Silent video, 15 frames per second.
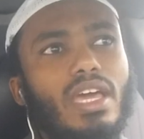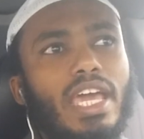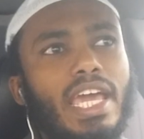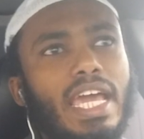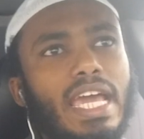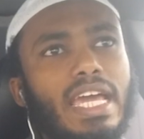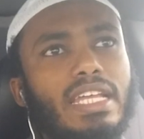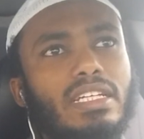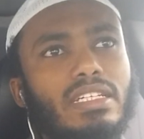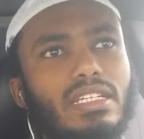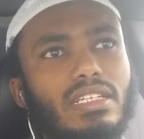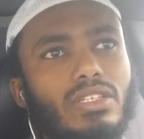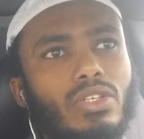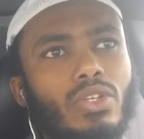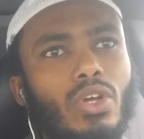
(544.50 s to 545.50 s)

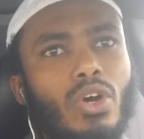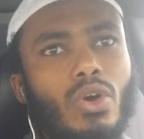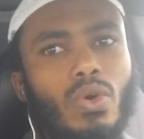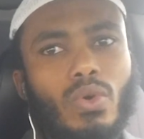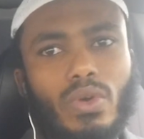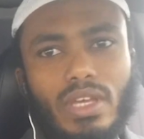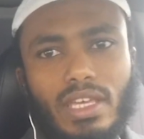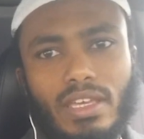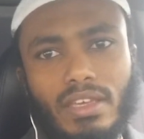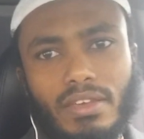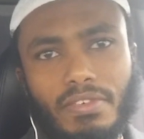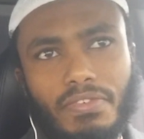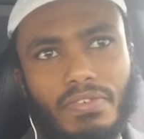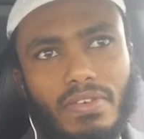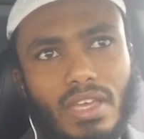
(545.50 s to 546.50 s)
And, you know,
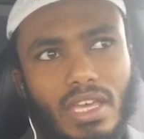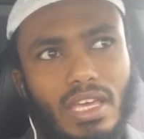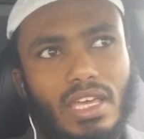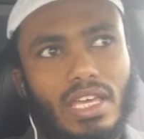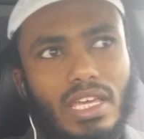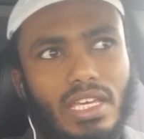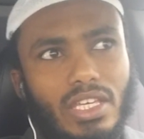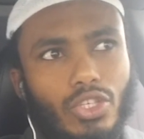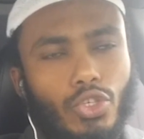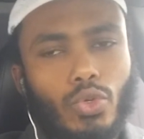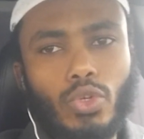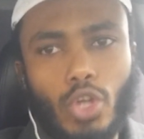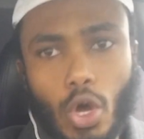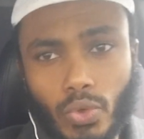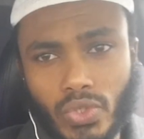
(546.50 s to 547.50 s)
if
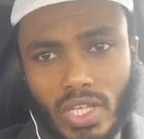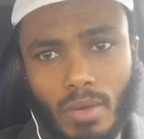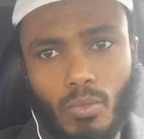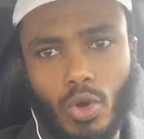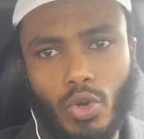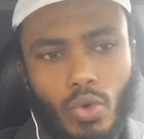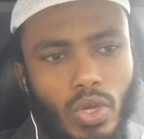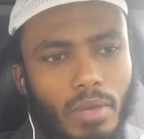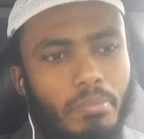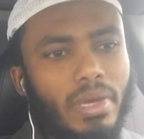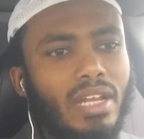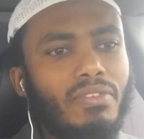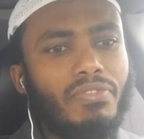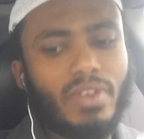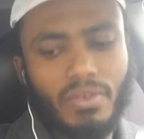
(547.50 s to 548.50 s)
you know someone who could
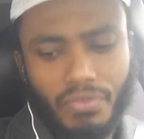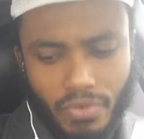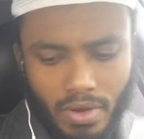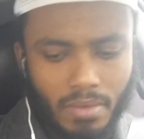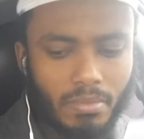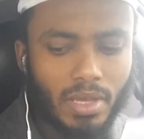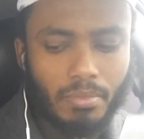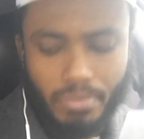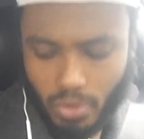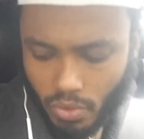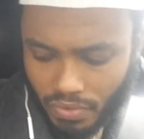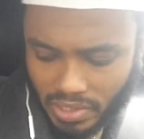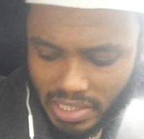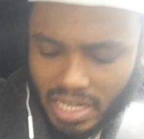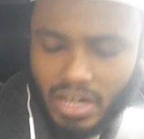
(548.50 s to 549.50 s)
benefit from
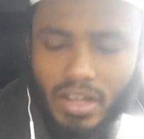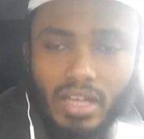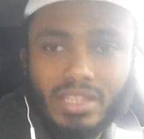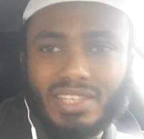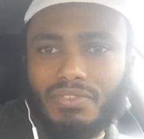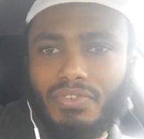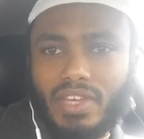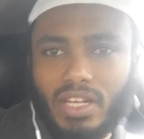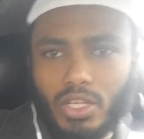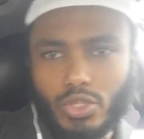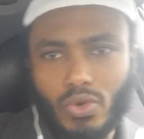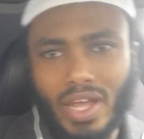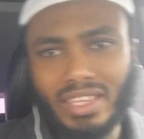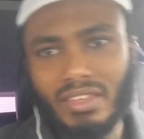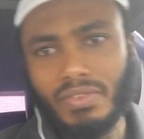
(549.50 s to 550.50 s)
improving their health and
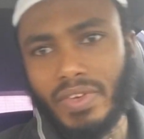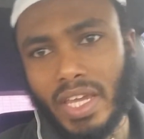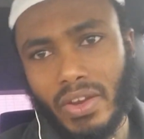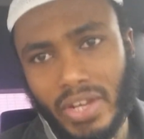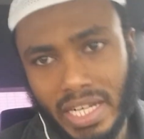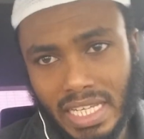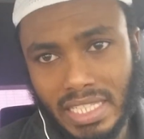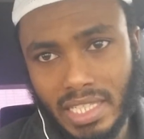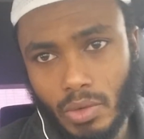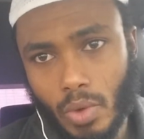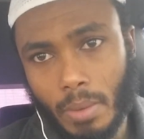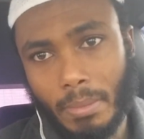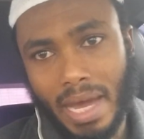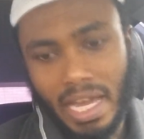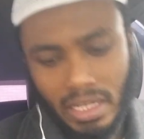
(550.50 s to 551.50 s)
fitness, or at the very least a
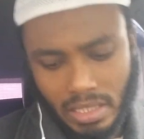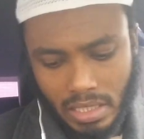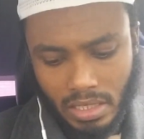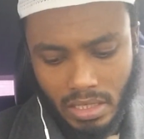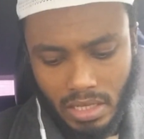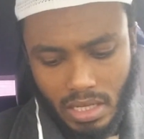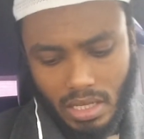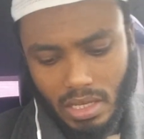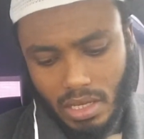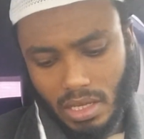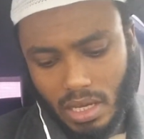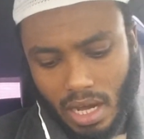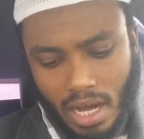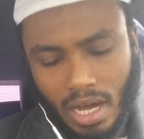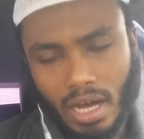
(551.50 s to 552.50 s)
reminder,
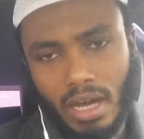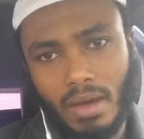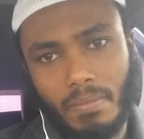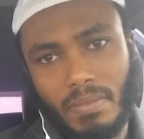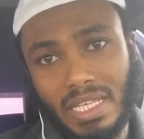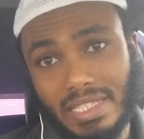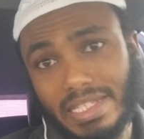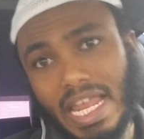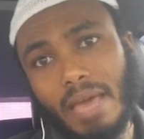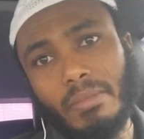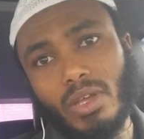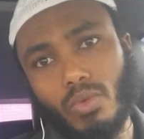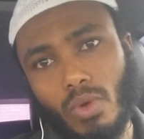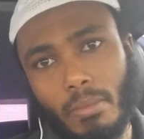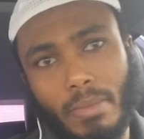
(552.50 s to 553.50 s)
um,
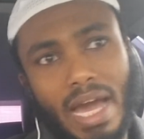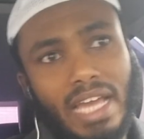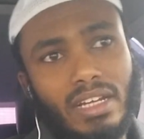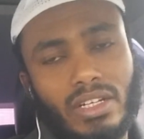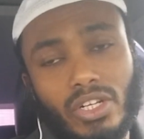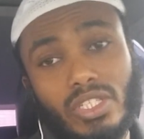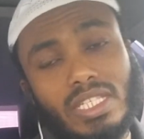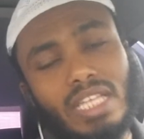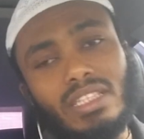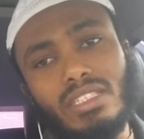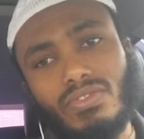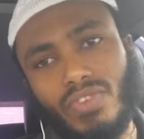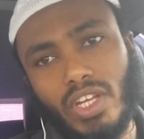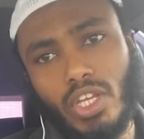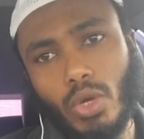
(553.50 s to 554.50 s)
Islamic reminder, send
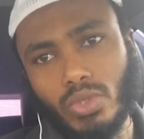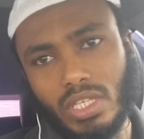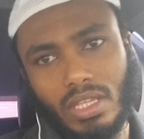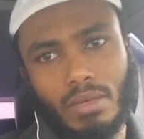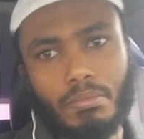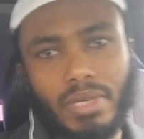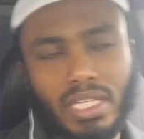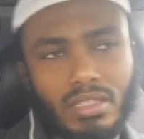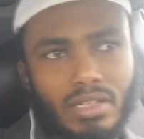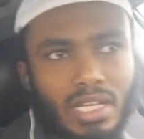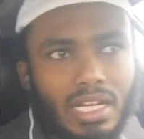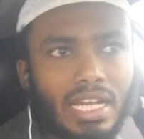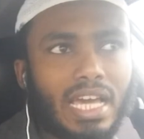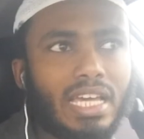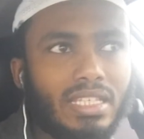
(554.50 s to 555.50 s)
this video to them,
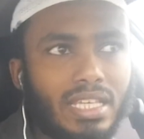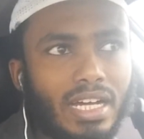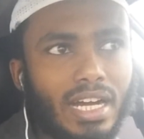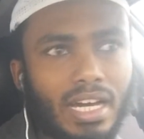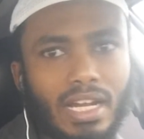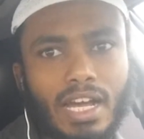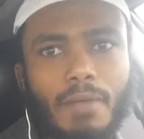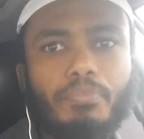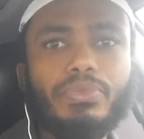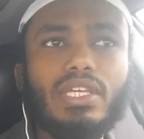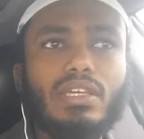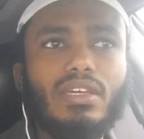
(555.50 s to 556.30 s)
bi'idhnillahi ta'ala.